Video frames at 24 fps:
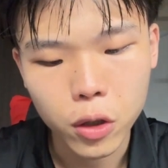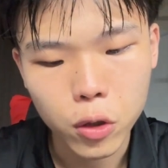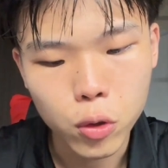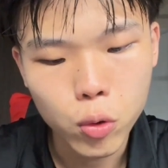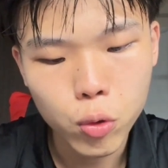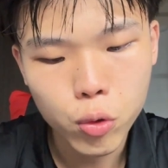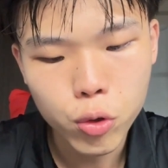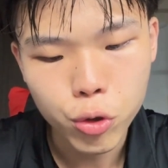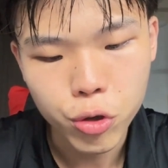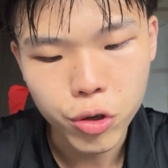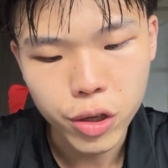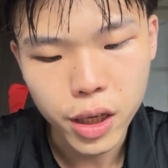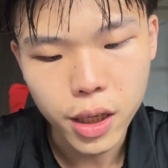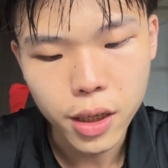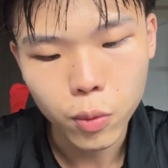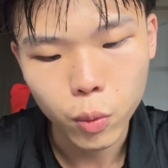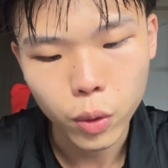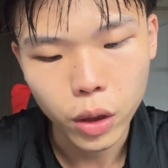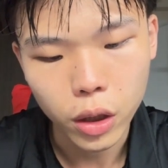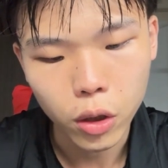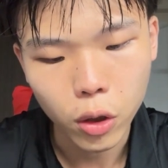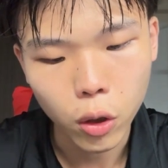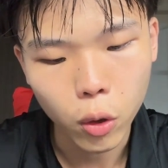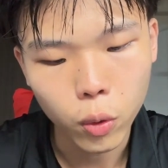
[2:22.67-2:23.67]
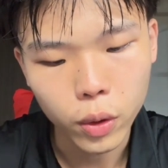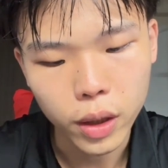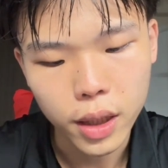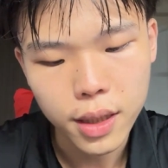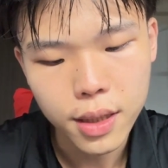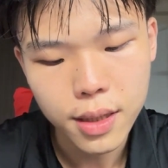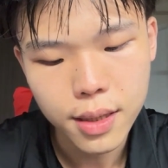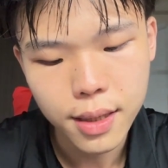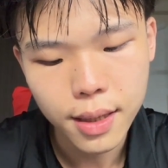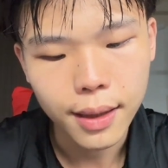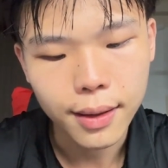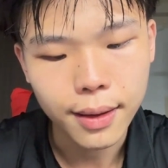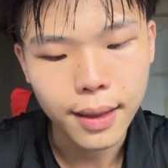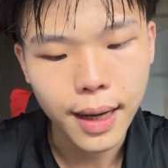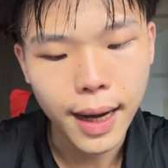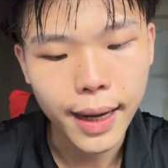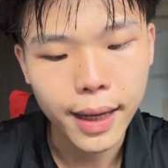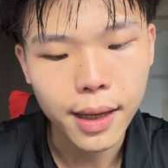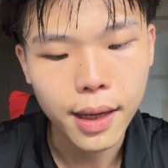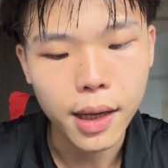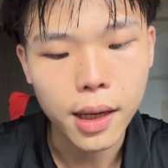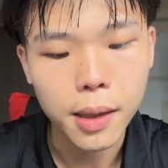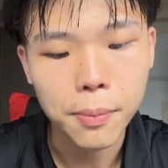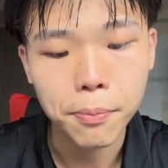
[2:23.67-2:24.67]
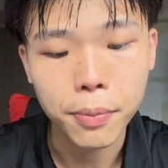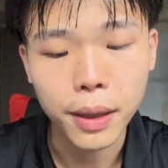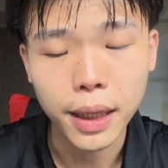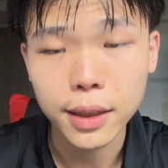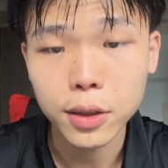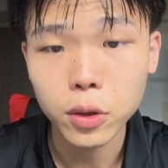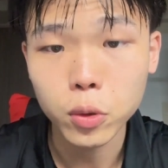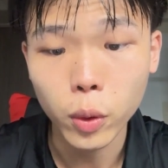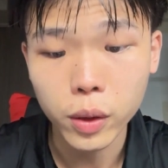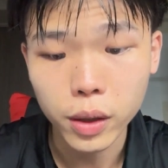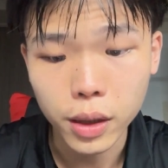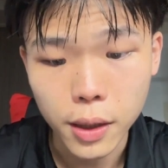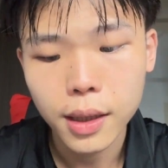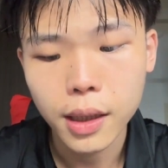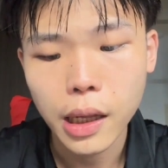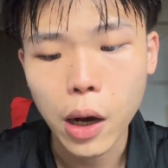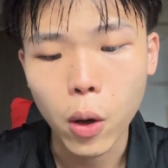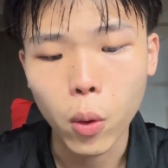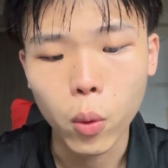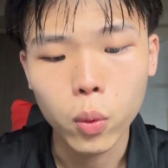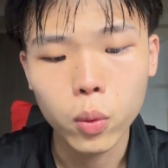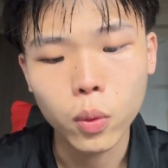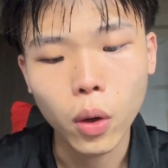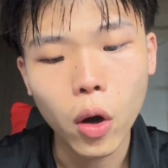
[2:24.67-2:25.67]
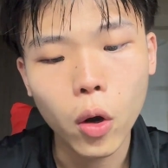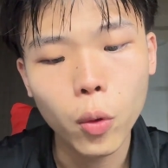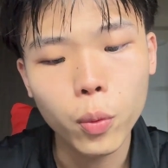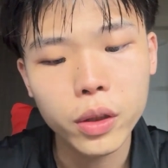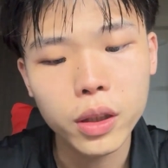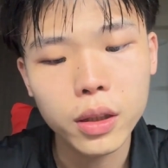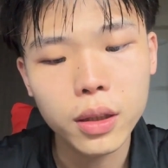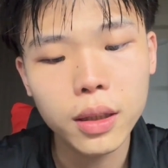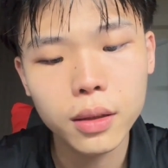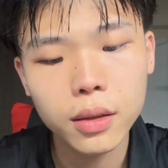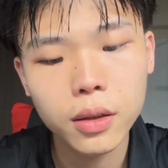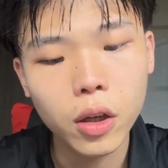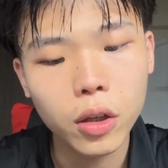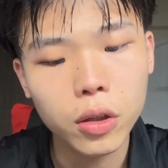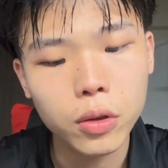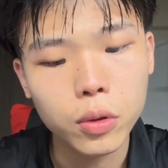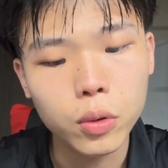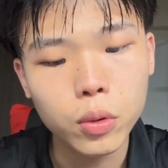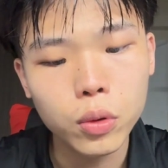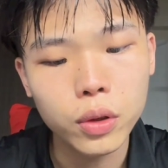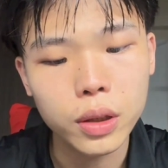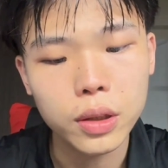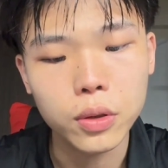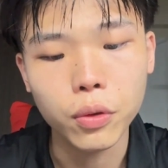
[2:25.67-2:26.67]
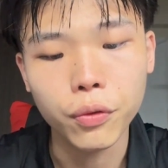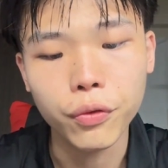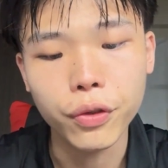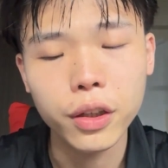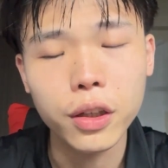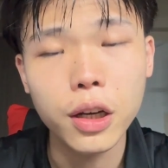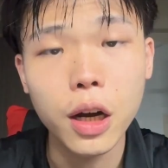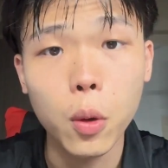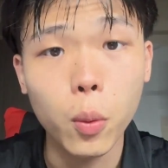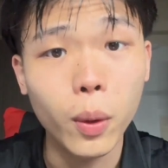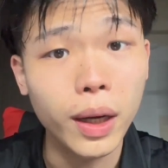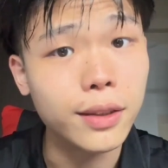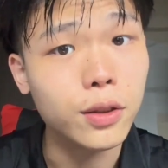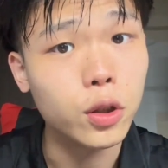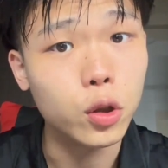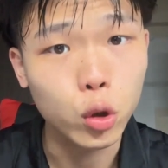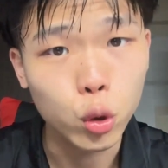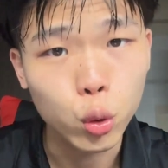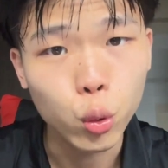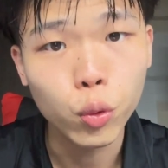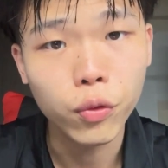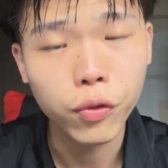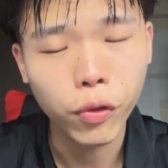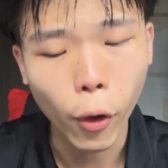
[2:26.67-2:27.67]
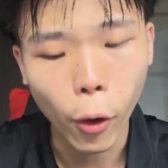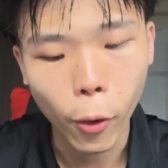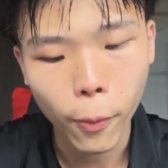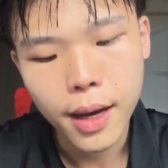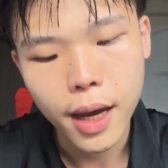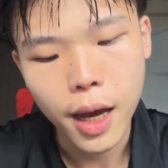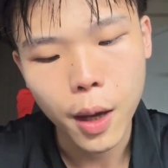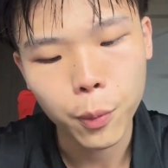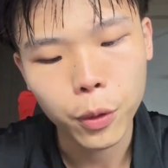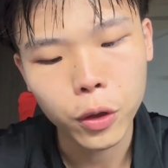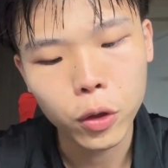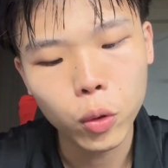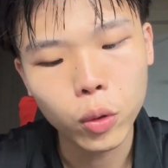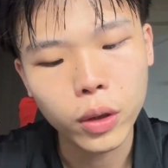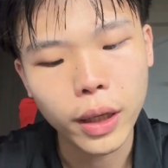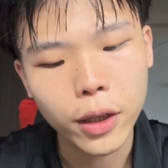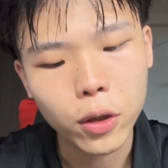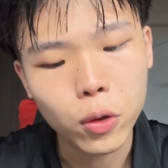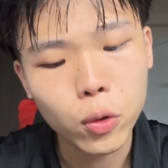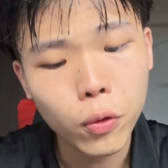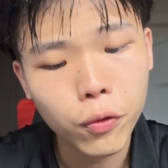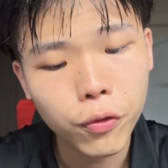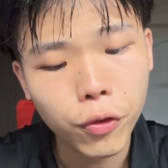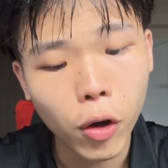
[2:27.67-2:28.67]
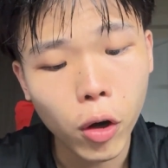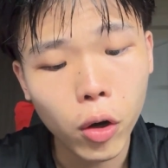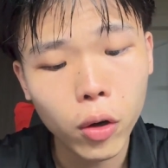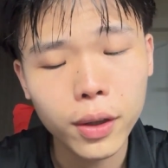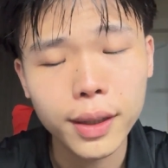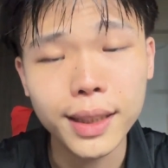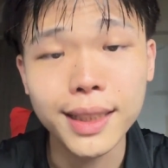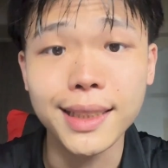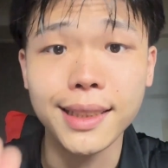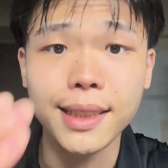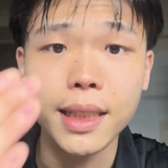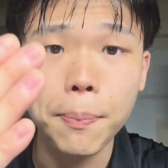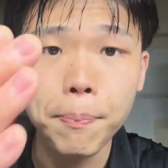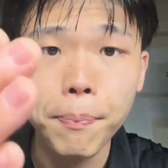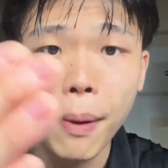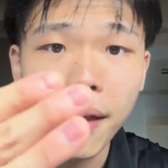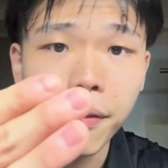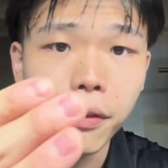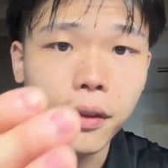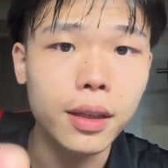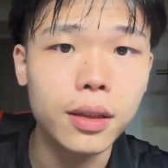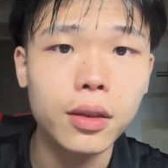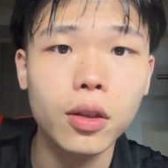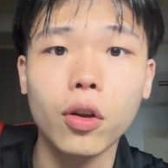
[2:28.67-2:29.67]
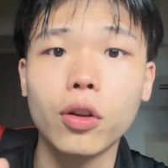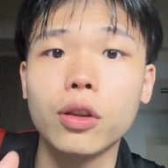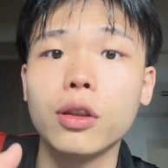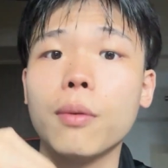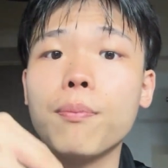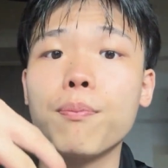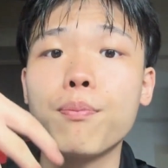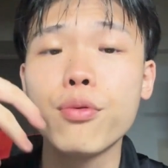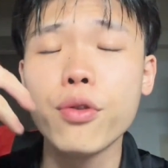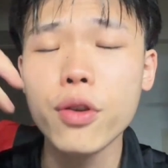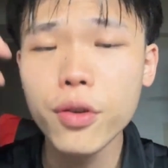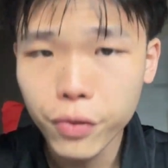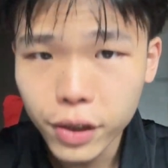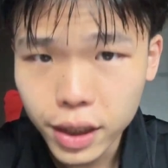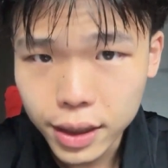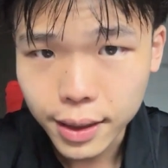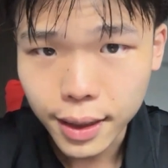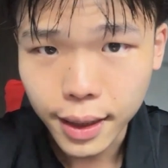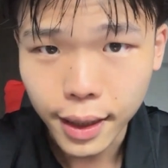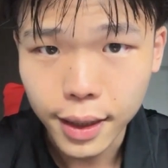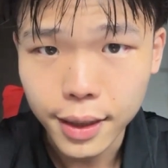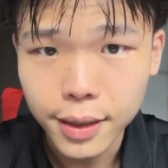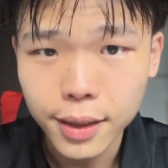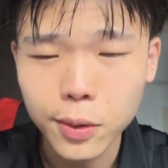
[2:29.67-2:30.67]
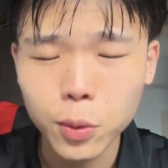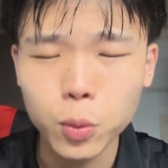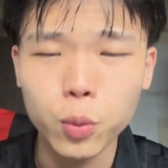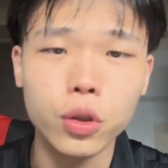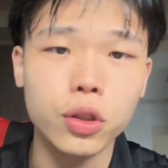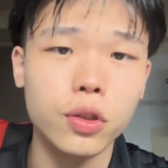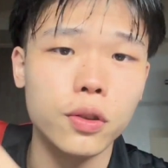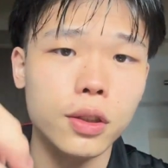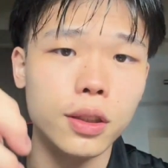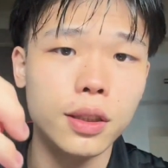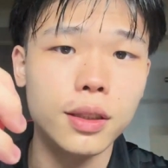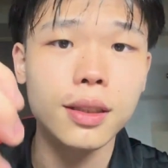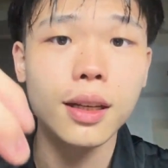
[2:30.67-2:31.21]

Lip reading: u3, we know it's 9a plus 20. Now, all we got to do is to figure out what's u4. And we know that u4 is dependent on the previous case, which is